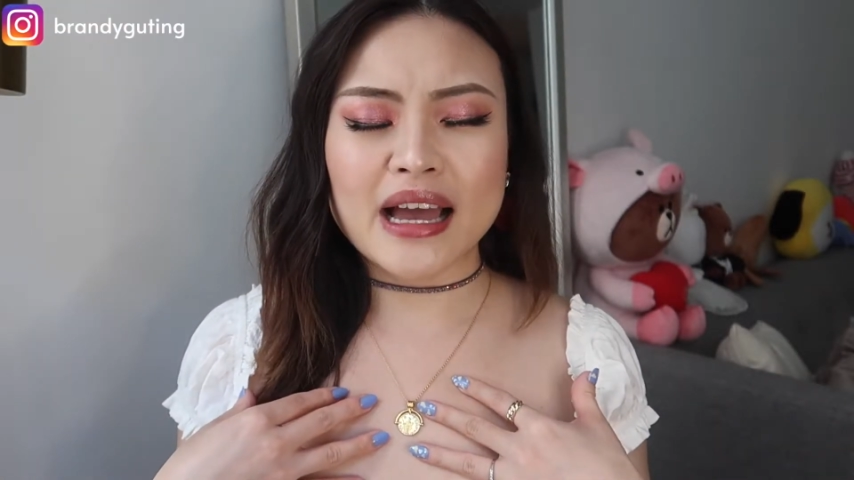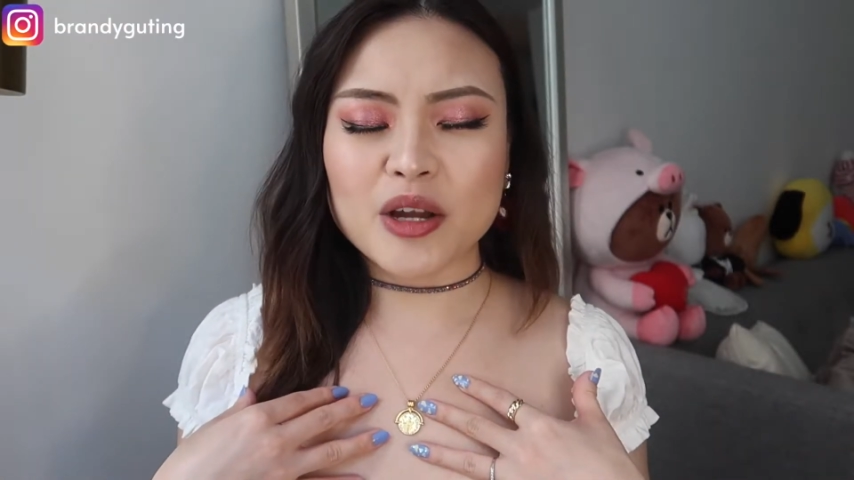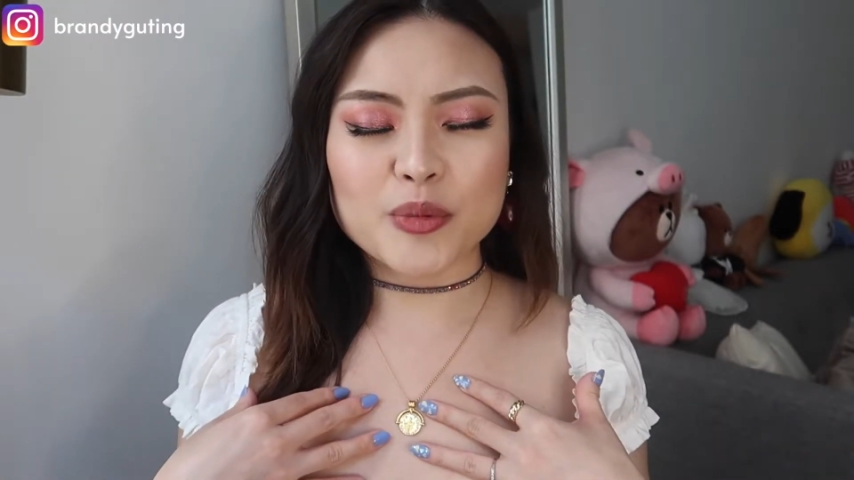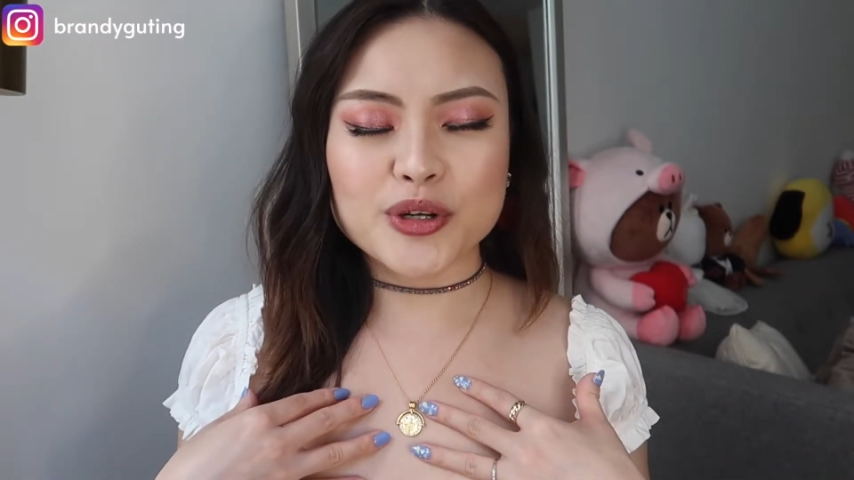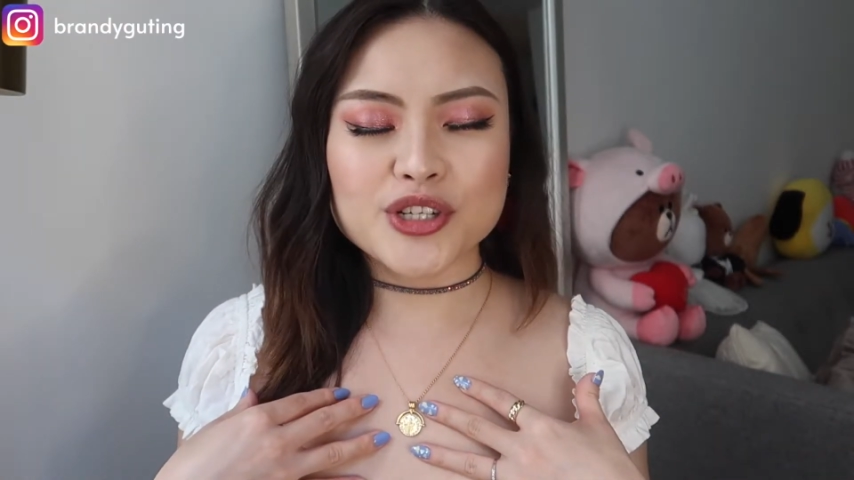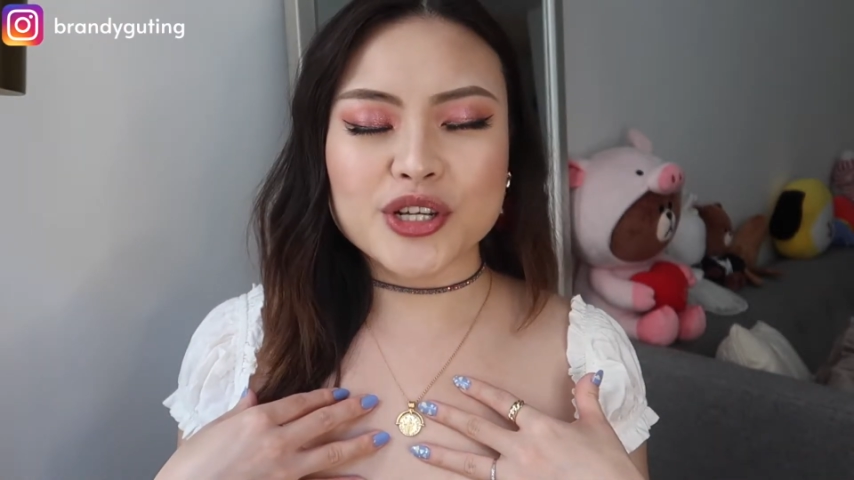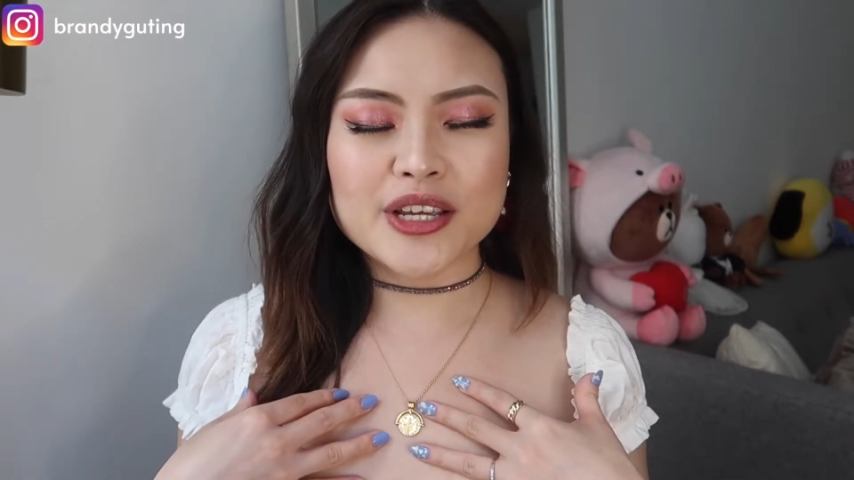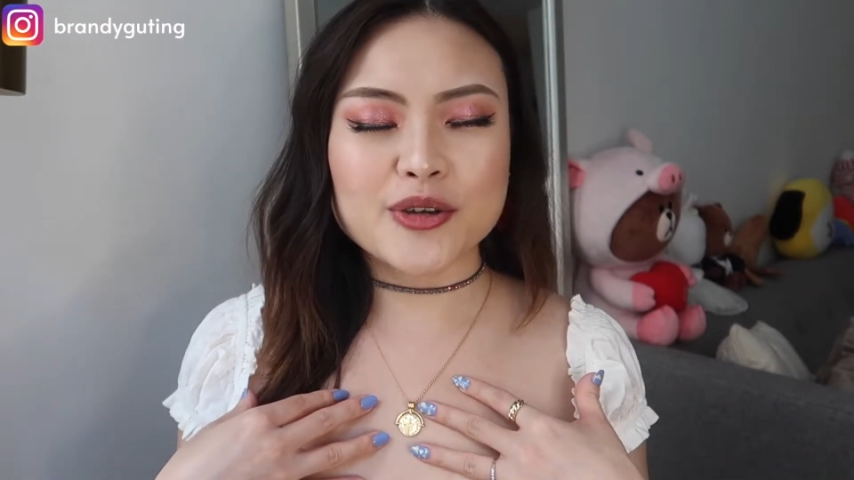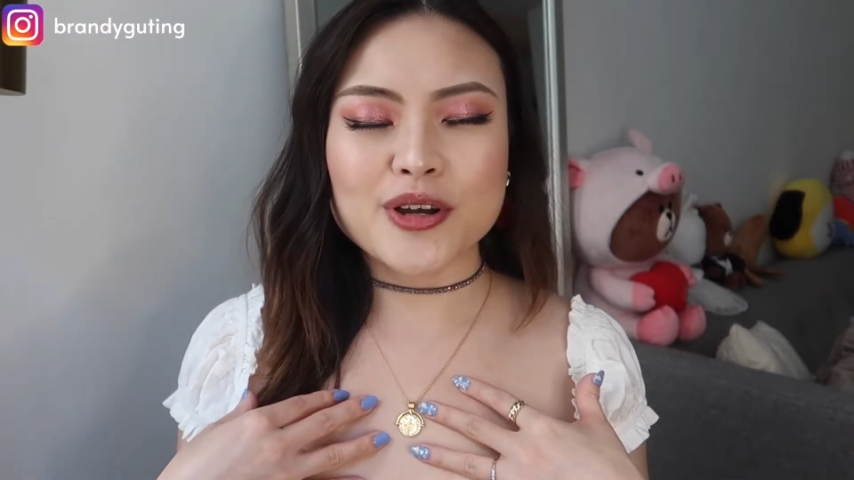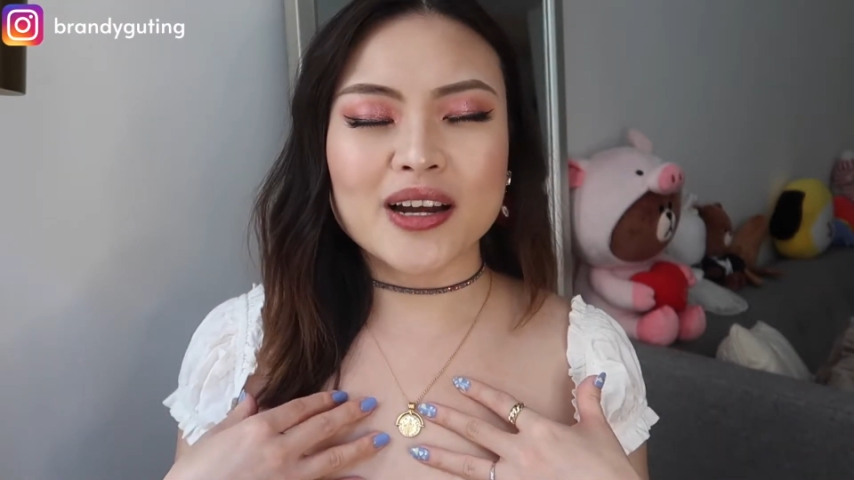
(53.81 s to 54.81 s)
I
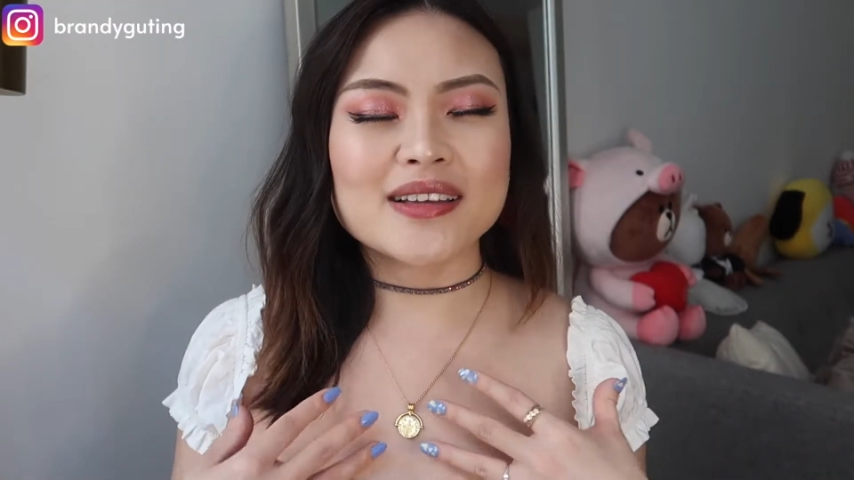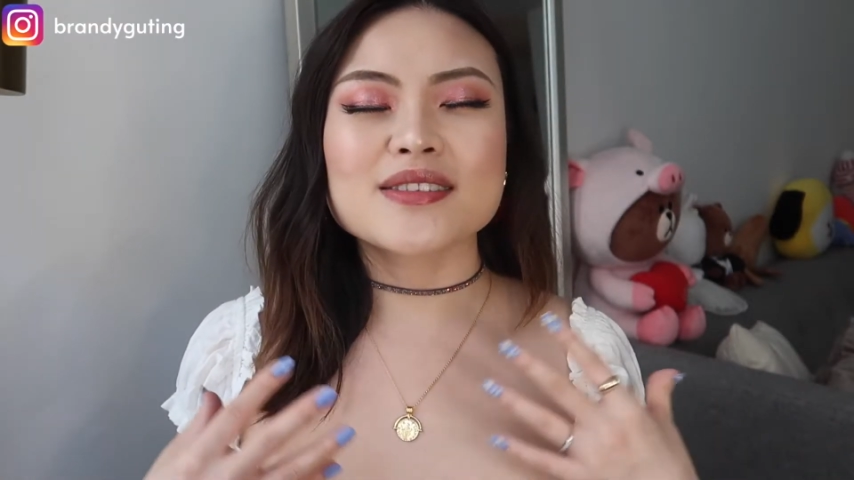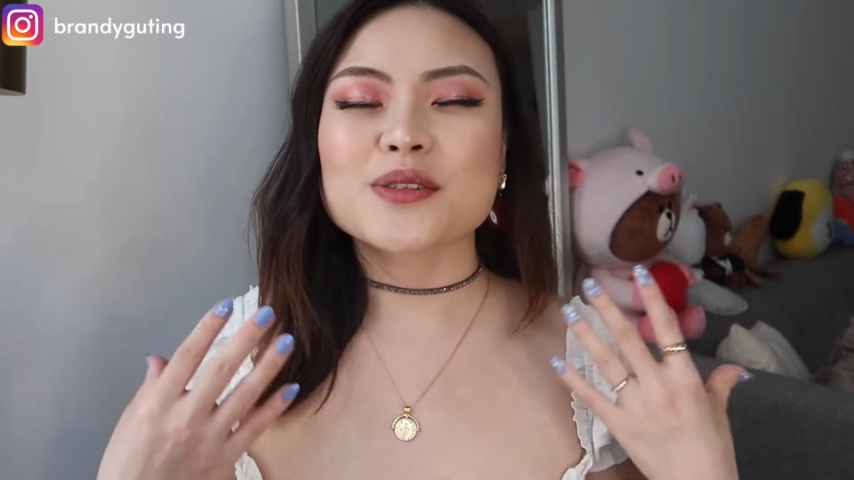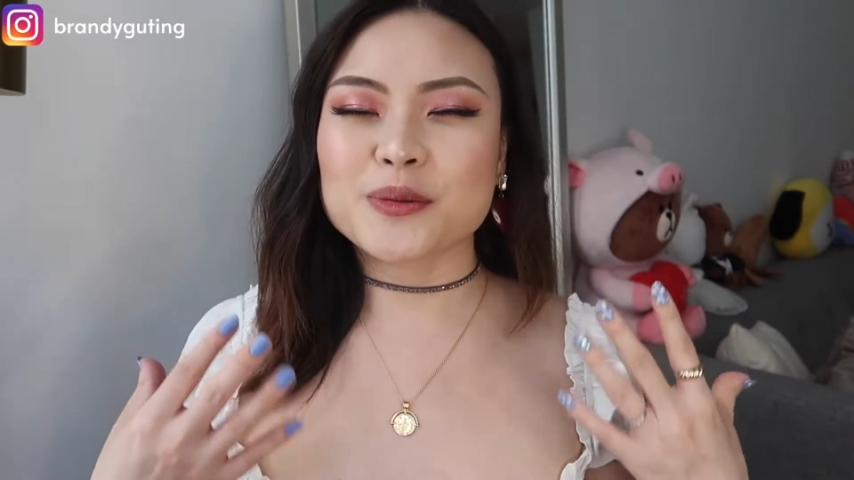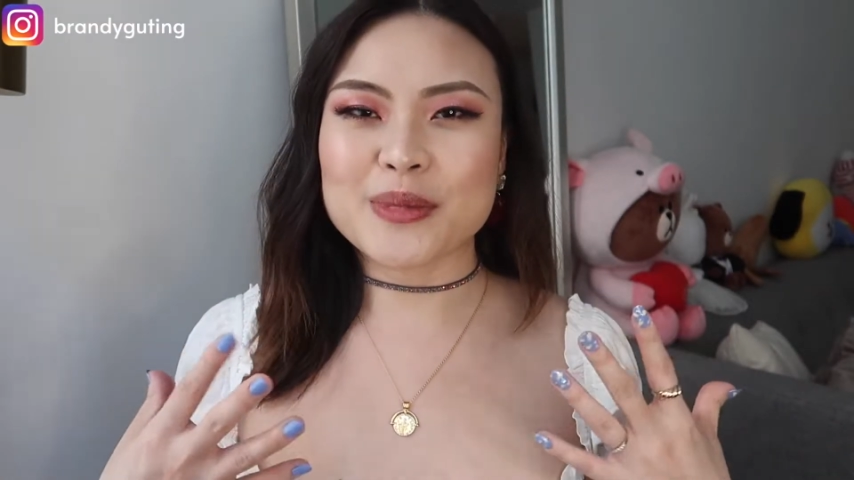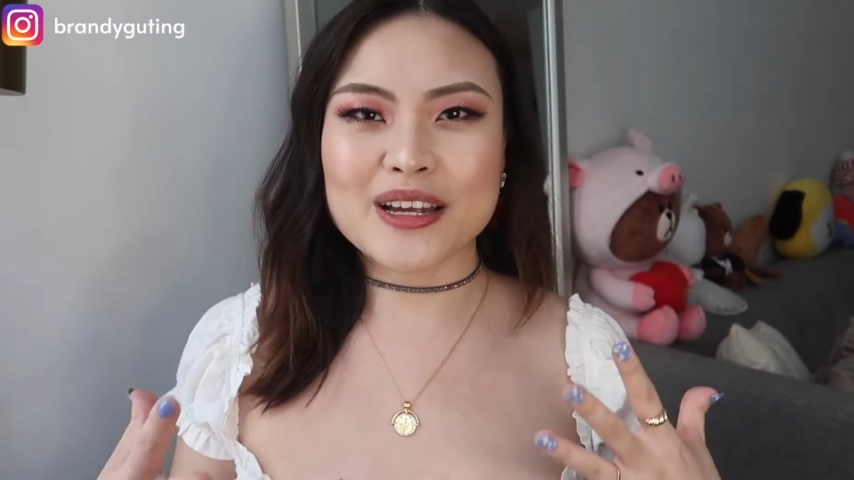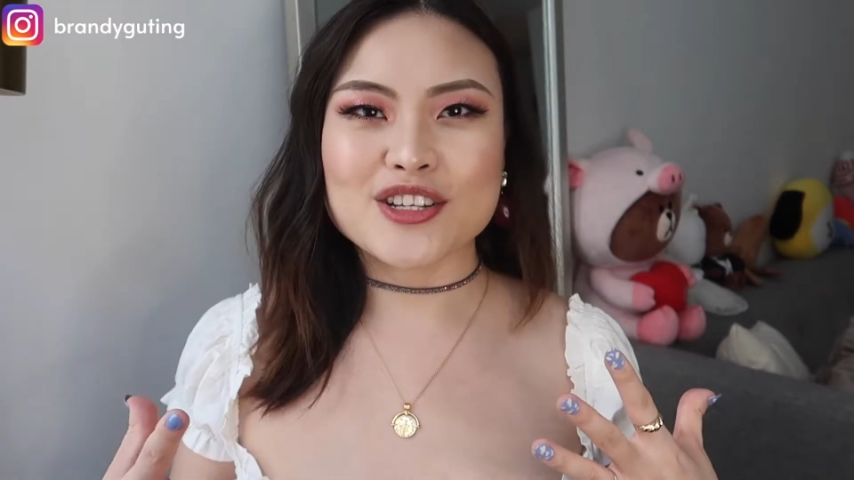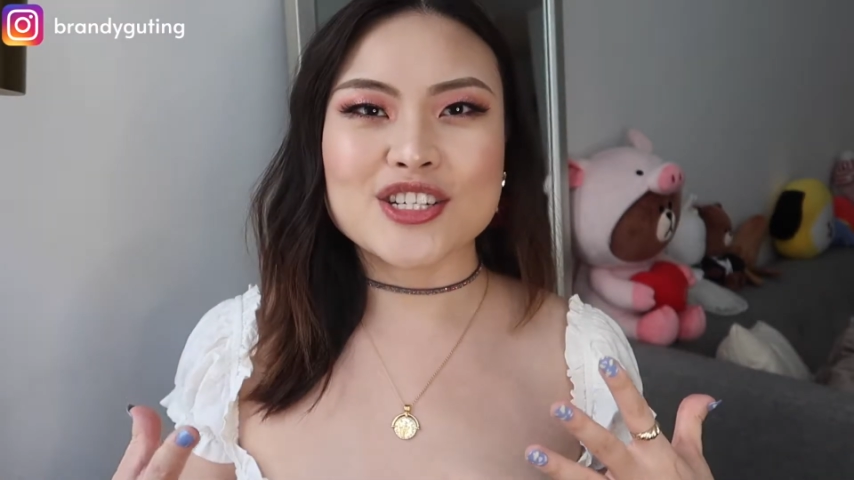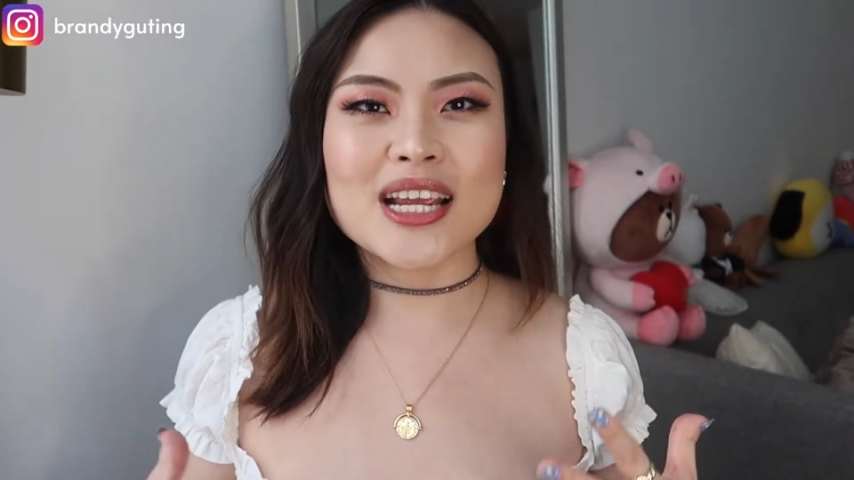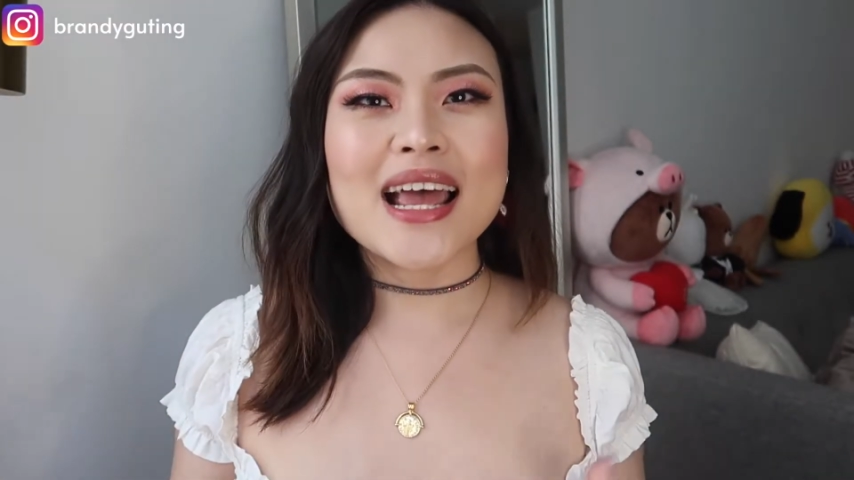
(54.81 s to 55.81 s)
appreciate you guys so
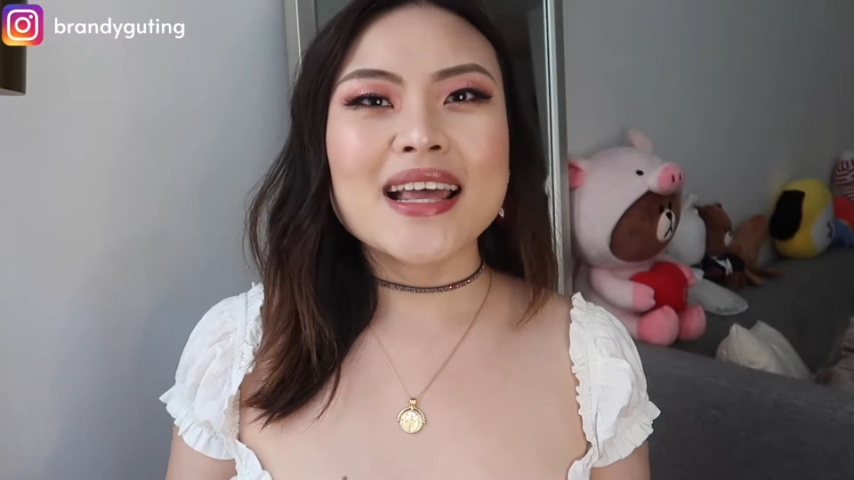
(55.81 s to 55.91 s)
much.